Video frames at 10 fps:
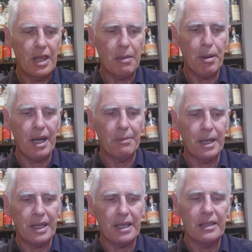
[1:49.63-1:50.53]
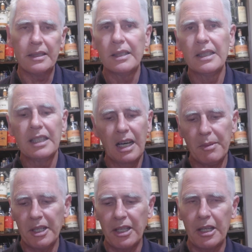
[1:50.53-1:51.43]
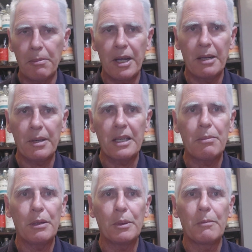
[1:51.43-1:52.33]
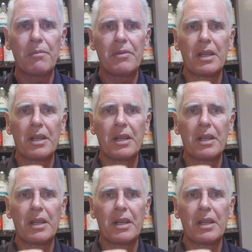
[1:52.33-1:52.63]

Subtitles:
the Powder Monkey. I'm going to go to the Powder Monkey, people.